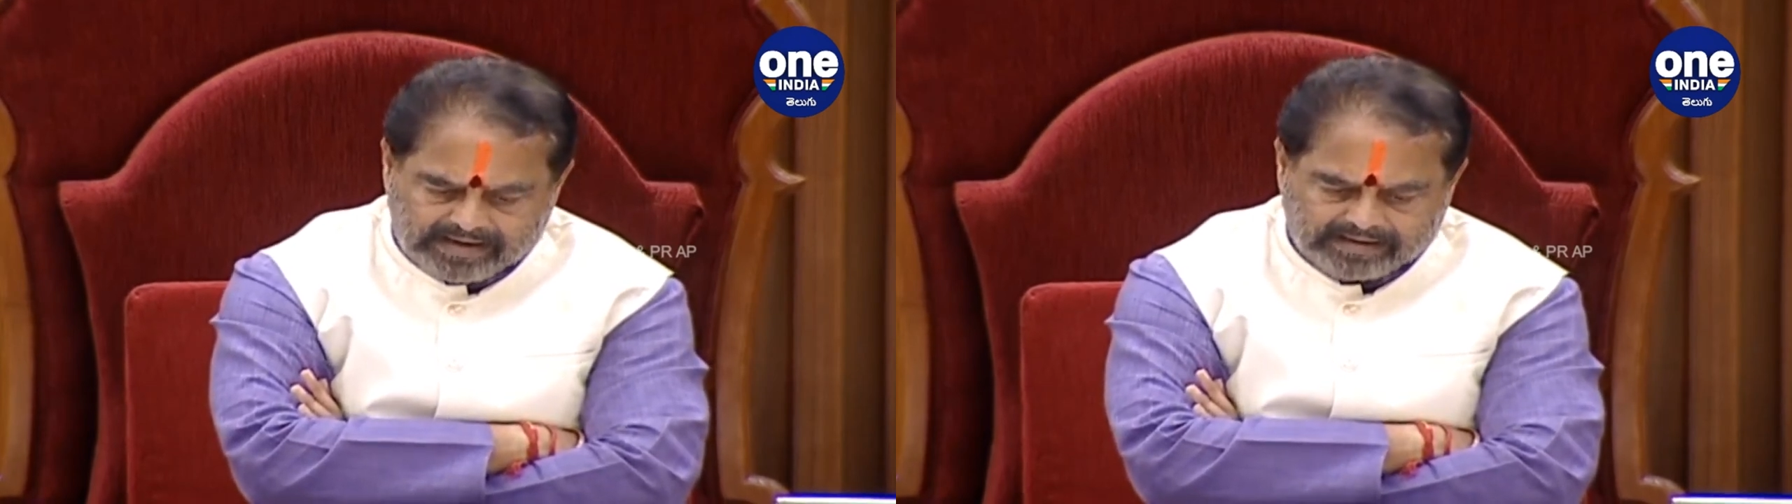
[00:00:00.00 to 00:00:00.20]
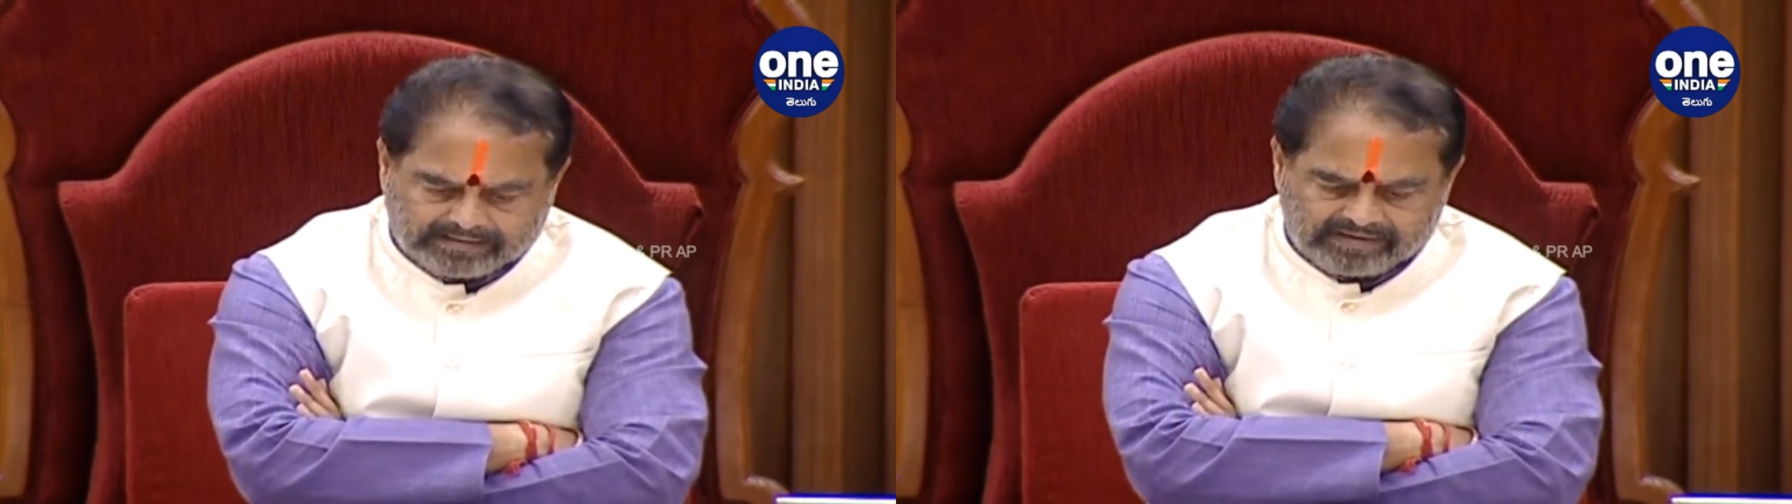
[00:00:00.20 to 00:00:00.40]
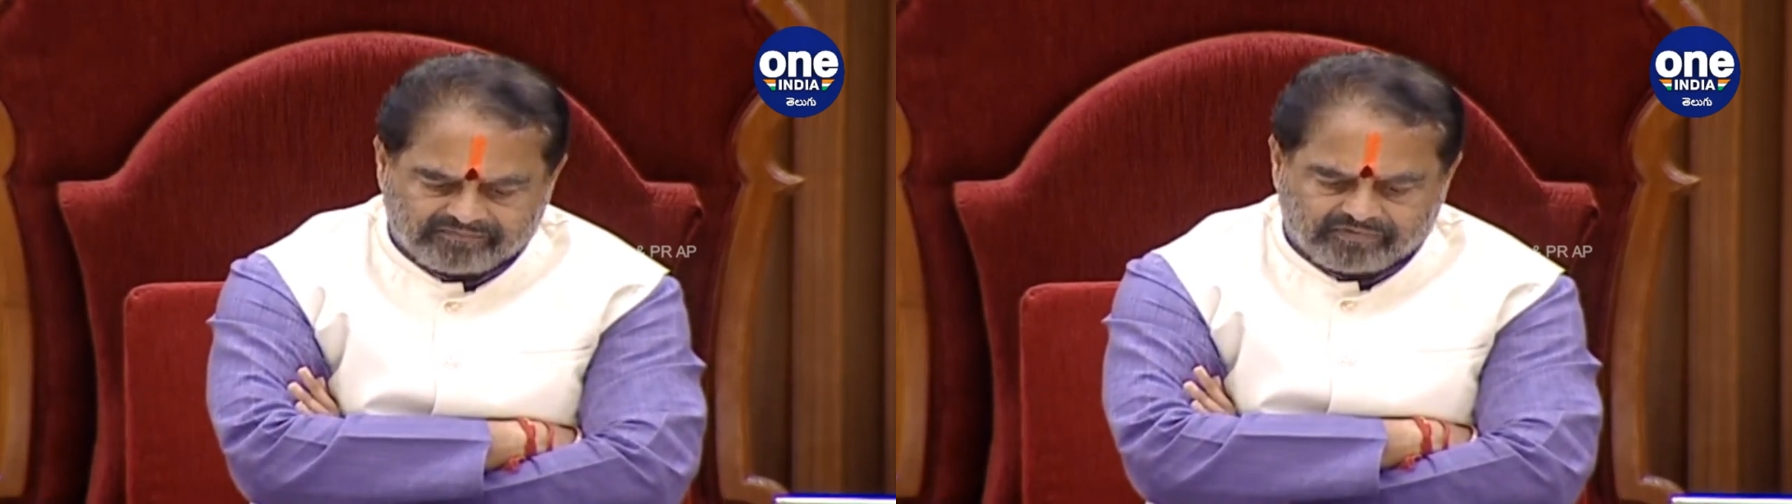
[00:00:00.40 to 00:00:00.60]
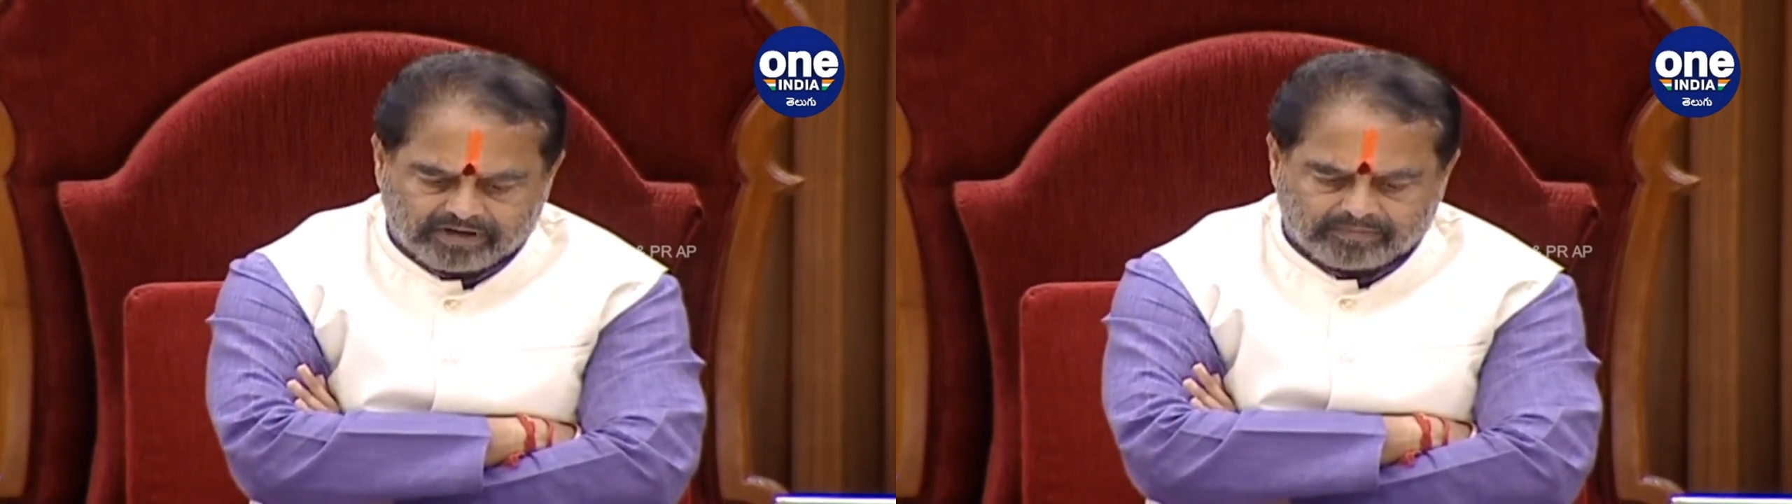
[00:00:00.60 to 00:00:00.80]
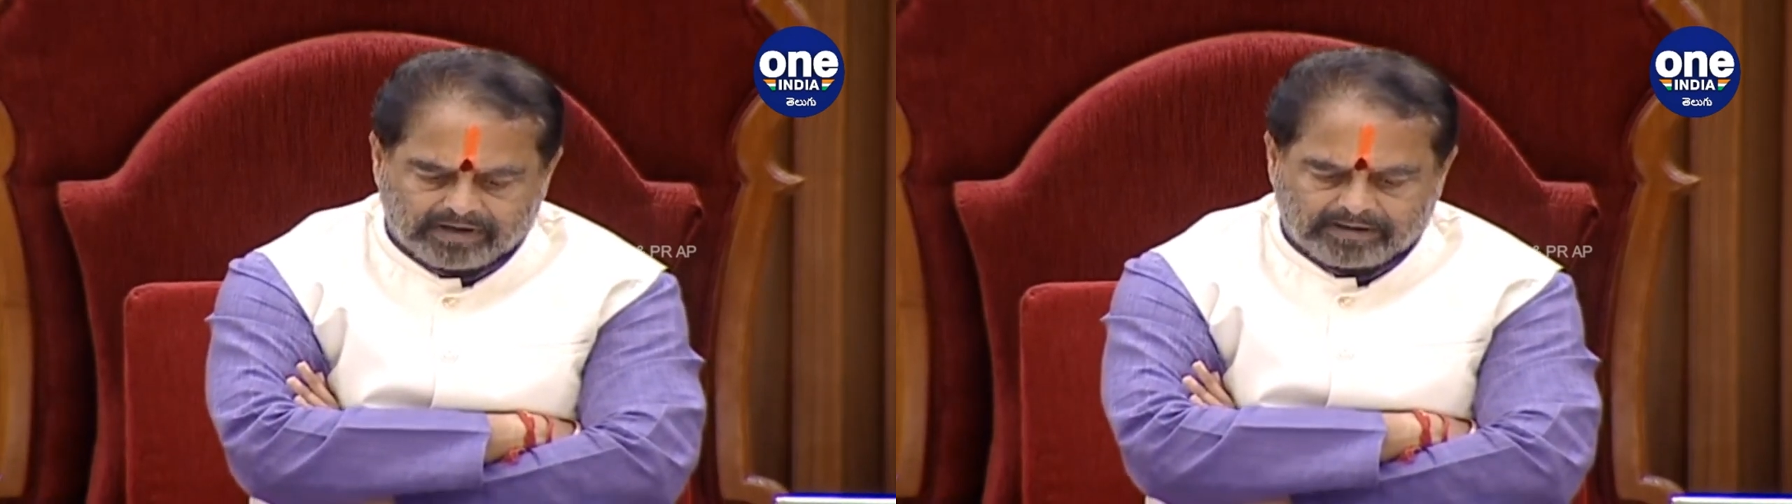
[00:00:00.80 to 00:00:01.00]
enacting
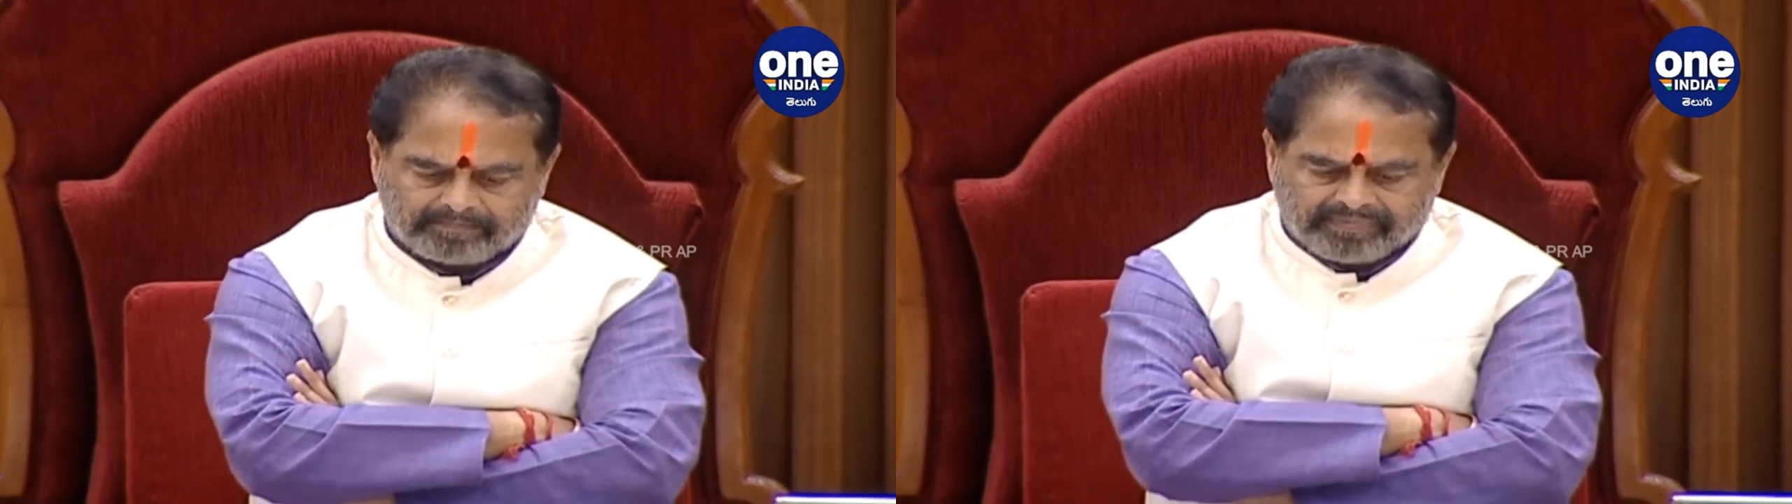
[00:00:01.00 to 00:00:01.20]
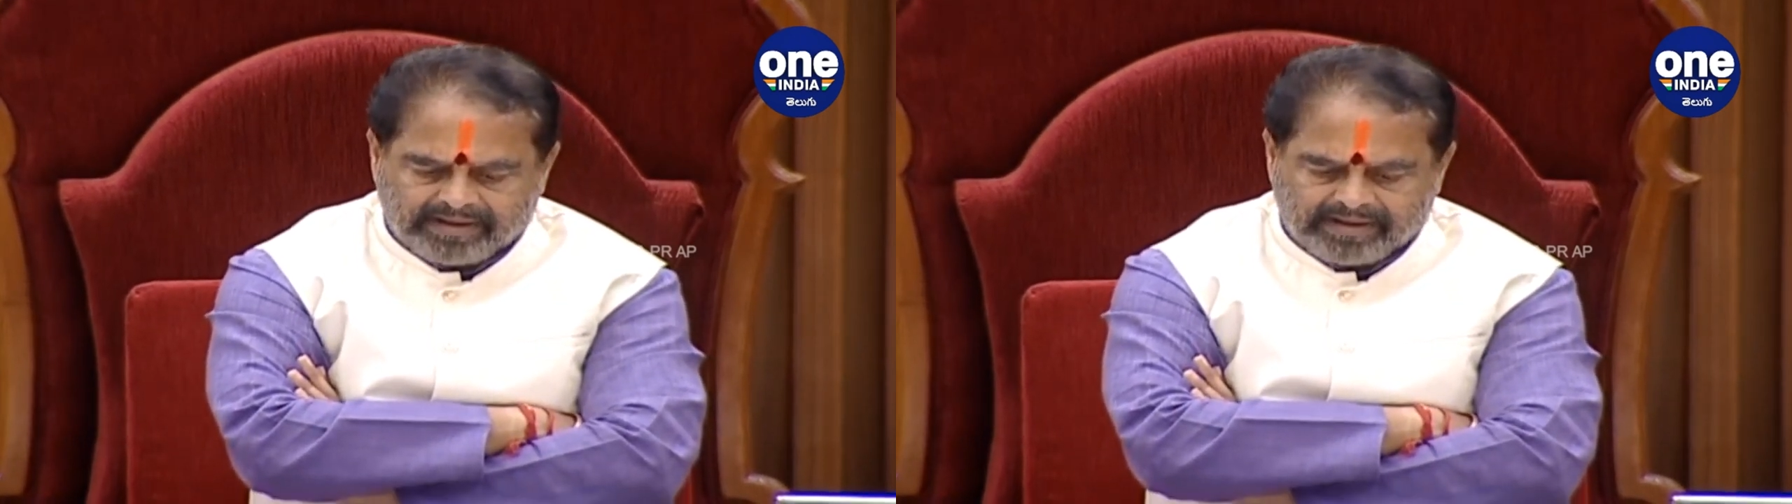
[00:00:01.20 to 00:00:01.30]
formula